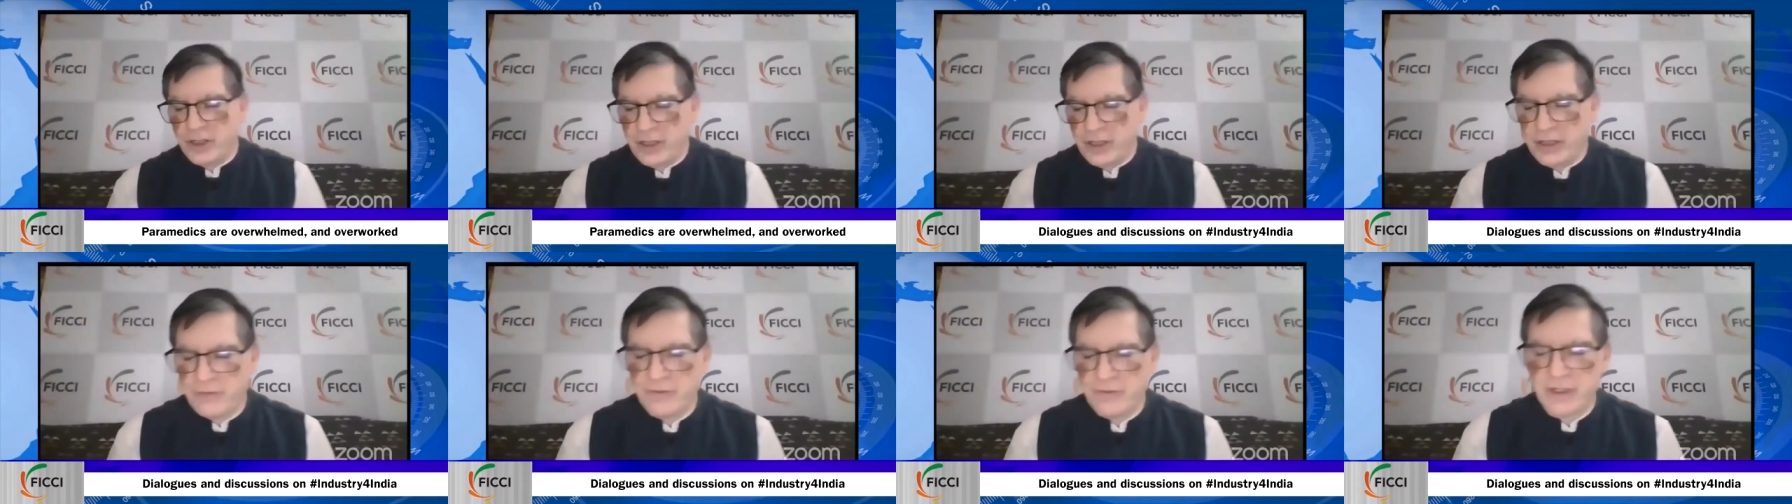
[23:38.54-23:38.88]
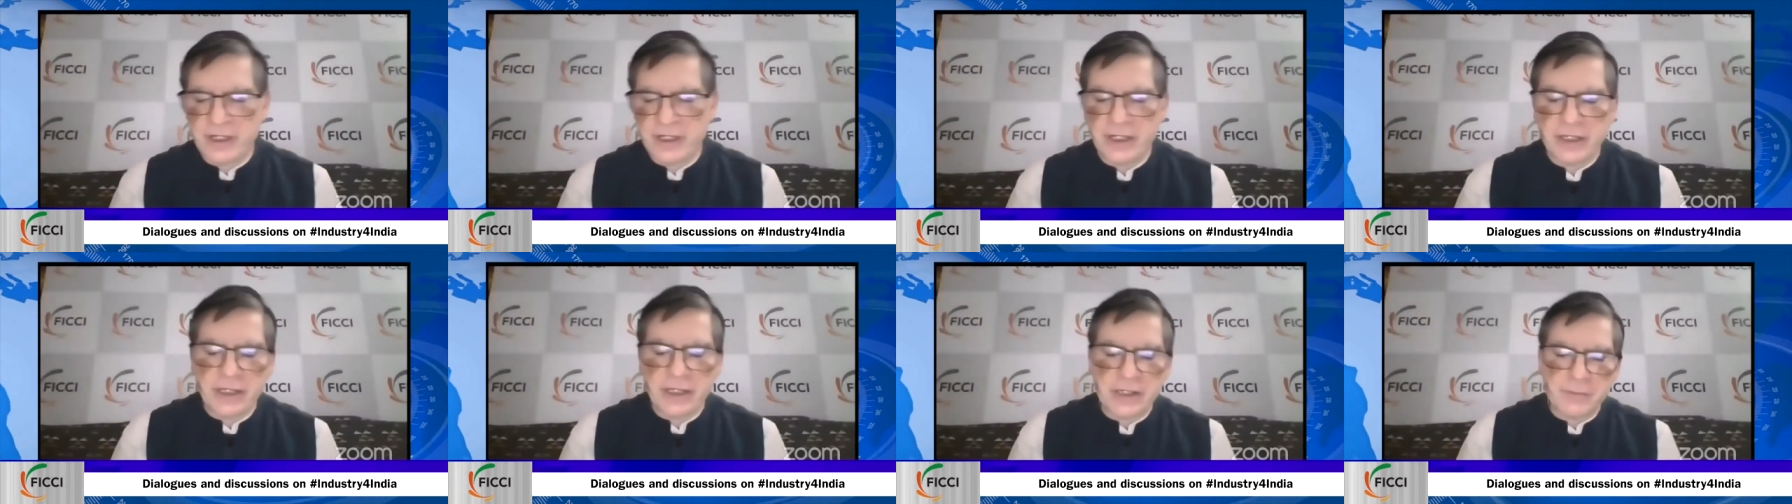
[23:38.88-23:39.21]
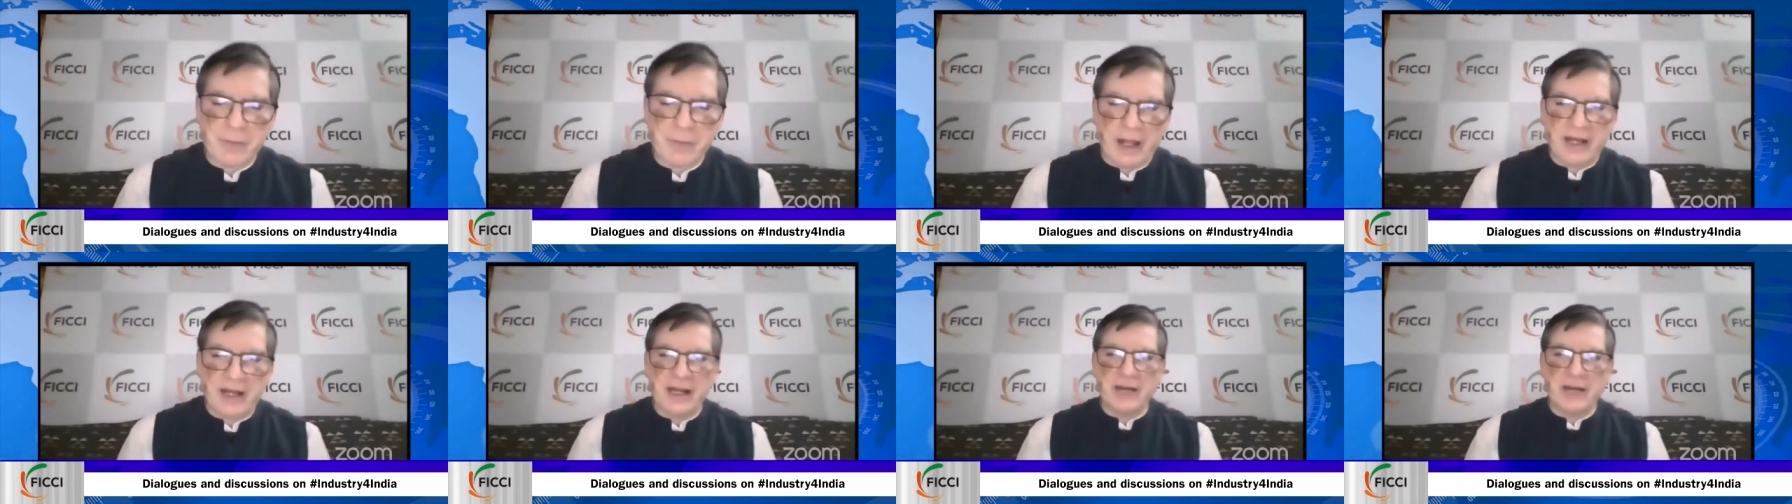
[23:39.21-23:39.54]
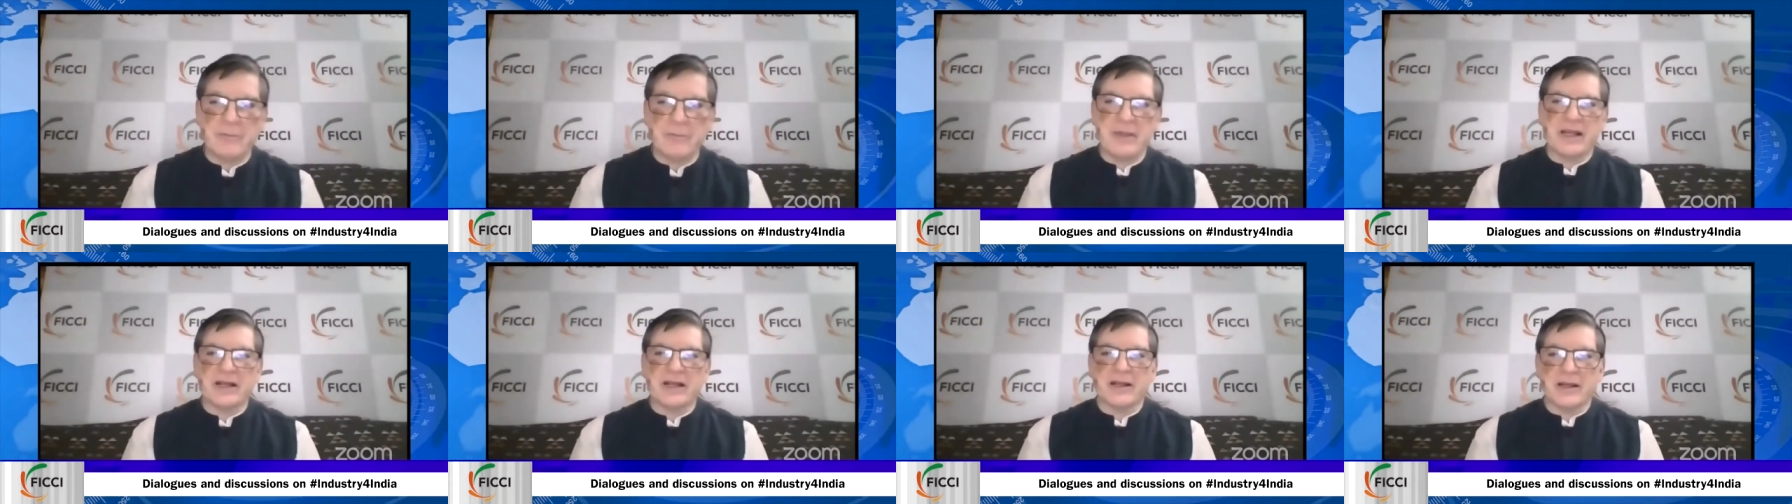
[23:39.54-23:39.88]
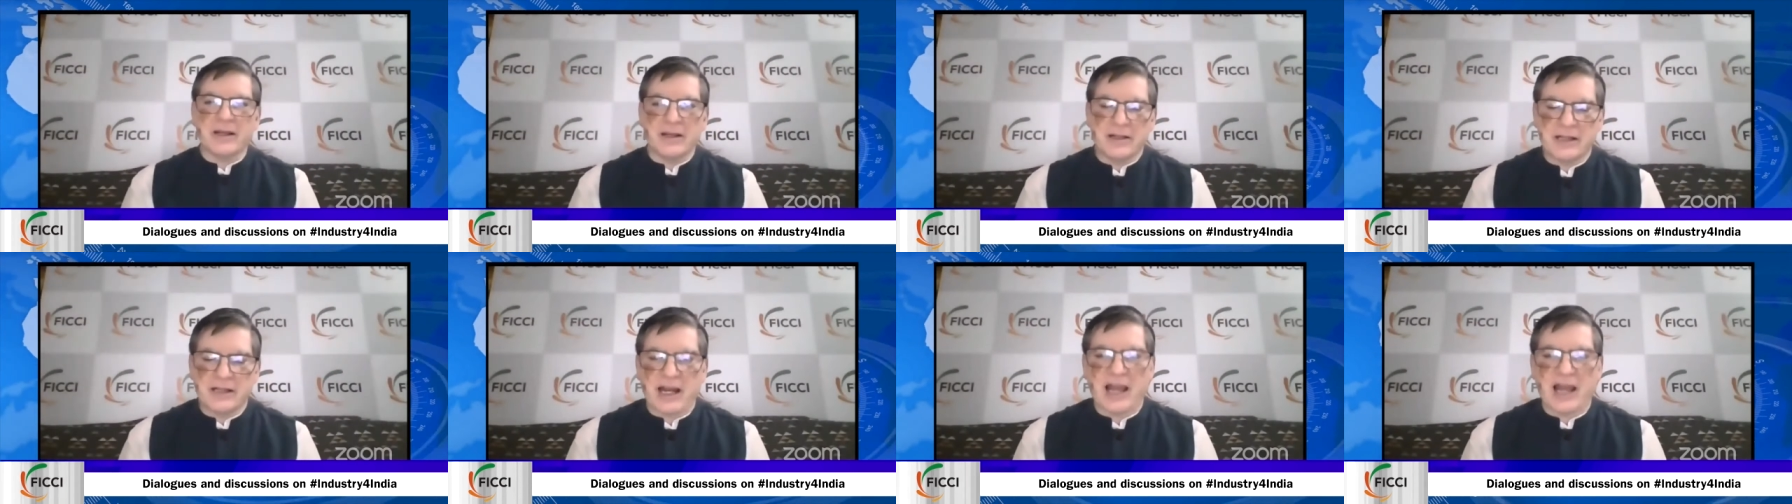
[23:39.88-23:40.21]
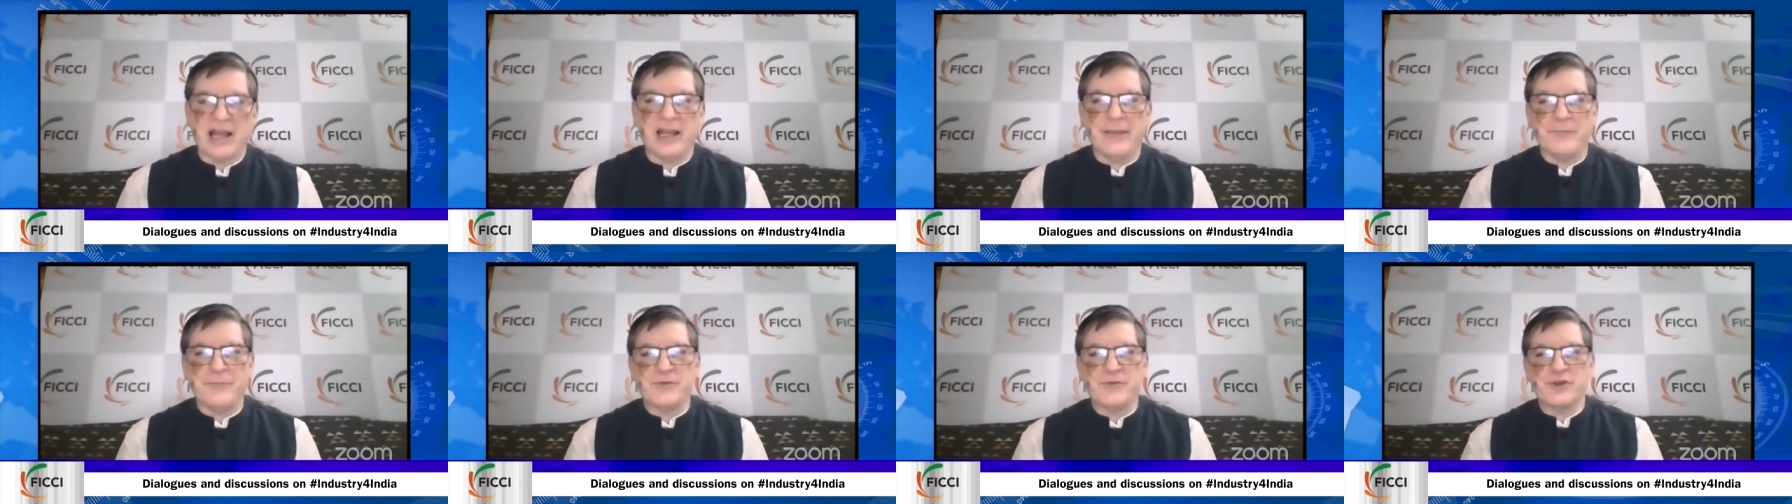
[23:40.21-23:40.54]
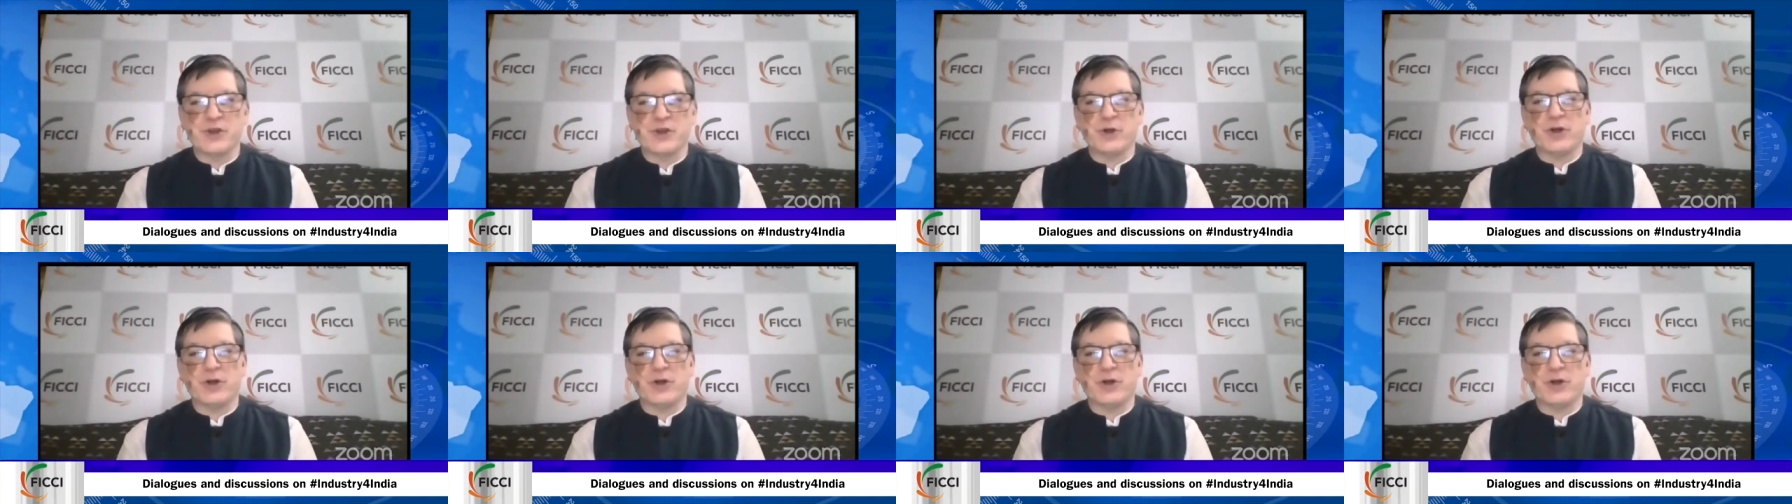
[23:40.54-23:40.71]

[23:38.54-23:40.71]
even in this pandemic times,